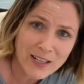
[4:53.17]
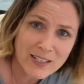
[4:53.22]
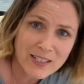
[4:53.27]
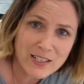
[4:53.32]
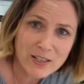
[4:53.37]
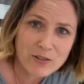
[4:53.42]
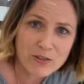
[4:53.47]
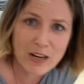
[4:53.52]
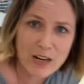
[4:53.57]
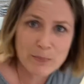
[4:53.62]
to
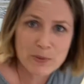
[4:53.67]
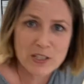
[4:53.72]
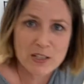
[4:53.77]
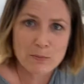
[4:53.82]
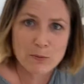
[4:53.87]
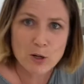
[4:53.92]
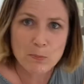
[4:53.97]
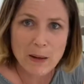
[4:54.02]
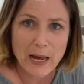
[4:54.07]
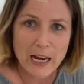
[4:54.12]
grab some
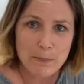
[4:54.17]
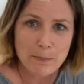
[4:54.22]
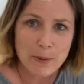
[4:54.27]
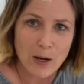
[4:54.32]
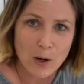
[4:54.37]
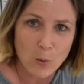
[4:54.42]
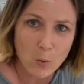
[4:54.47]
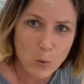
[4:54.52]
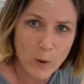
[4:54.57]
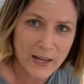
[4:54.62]
more paper,
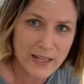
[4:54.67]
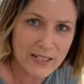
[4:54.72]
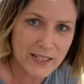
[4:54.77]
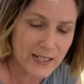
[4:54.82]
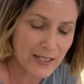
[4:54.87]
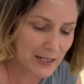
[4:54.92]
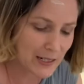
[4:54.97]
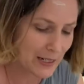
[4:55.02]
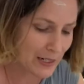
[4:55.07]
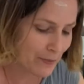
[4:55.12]
wet
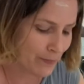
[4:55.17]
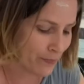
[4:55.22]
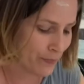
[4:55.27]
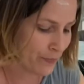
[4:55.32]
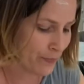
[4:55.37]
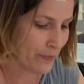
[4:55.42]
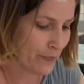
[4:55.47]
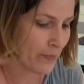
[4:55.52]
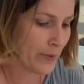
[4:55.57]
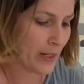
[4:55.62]
it,
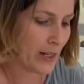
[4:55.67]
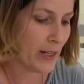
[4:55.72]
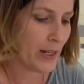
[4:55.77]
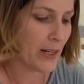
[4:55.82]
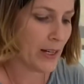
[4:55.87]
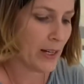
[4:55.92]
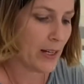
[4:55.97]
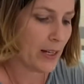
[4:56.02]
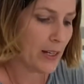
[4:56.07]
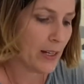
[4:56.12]

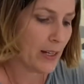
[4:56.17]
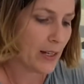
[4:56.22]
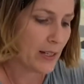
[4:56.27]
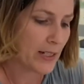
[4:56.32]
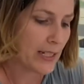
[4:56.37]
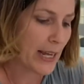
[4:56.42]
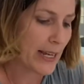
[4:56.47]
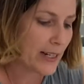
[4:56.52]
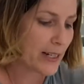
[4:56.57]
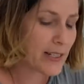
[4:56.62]

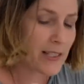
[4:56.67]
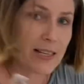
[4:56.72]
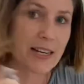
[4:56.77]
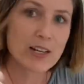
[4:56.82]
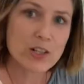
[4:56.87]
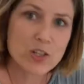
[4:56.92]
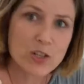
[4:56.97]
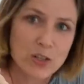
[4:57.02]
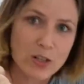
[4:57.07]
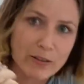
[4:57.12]
take a
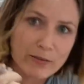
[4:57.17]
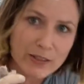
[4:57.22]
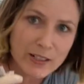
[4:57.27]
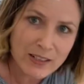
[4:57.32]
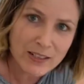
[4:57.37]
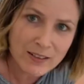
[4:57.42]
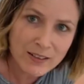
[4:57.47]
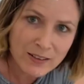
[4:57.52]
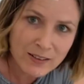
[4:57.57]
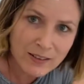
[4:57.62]
section of it,
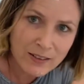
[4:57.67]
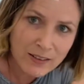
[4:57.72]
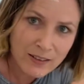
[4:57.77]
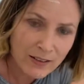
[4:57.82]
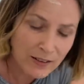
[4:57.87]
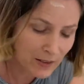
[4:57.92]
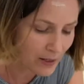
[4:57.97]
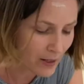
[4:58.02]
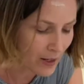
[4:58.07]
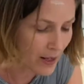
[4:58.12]

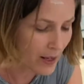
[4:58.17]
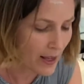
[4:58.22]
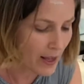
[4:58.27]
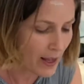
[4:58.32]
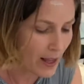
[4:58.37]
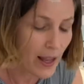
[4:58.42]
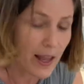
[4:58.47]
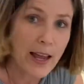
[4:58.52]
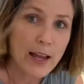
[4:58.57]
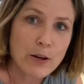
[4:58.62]

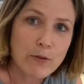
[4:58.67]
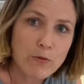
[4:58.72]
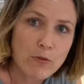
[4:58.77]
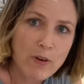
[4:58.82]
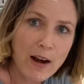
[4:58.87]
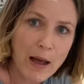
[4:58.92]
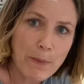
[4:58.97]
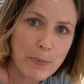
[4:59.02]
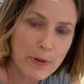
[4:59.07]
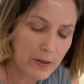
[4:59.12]
and
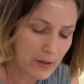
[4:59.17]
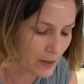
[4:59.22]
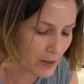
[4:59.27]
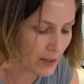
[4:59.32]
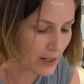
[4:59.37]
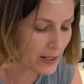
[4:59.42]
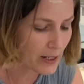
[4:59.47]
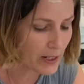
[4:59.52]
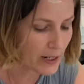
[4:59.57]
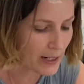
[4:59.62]
wrap
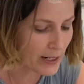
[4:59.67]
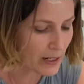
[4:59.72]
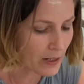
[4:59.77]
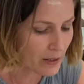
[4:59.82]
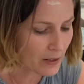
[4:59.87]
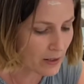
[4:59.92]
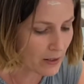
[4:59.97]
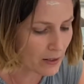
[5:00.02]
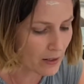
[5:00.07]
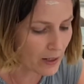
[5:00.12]
it
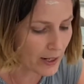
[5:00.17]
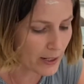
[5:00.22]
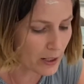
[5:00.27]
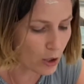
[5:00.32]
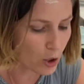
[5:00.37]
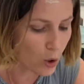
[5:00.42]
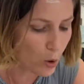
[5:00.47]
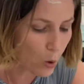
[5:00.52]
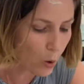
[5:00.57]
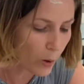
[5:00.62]
in like a
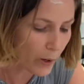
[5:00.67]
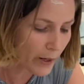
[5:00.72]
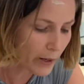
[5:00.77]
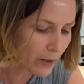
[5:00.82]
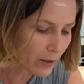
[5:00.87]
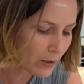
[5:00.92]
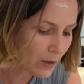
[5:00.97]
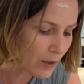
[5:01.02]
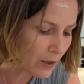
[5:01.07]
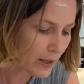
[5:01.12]

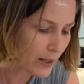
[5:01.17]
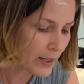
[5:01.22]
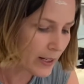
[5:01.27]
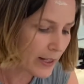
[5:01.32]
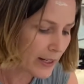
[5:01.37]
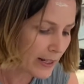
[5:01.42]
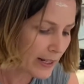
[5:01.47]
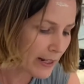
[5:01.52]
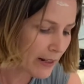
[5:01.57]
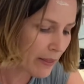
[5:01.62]
coil
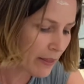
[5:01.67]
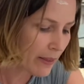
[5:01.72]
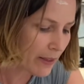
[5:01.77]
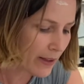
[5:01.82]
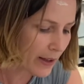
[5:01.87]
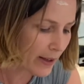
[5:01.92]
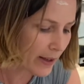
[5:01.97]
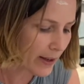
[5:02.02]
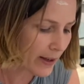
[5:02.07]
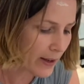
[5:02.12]
in
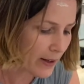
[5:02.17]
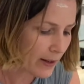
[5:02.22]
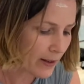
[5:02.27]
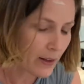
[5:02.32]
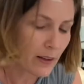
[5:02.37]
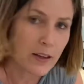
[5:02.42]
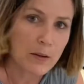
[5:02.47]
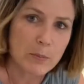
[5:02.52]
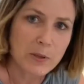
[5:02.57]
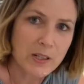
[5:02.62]
there,
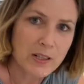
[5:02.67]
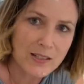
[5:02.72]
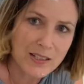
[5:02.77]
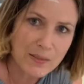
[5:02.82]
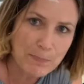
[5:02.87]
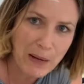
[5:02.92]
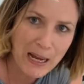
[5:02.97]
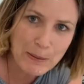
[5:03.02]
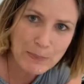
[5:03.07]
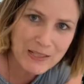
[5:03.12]
because this
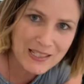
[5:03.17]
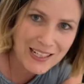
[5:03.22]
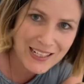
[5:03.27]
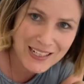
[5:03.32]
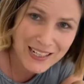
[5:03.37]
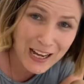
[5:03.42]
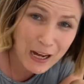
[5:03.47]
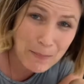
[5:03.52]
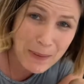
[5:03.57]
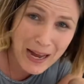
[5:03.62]
paper is going to
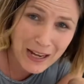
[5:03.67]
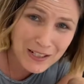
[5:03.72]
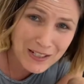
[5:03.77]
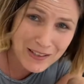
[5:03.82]
come out at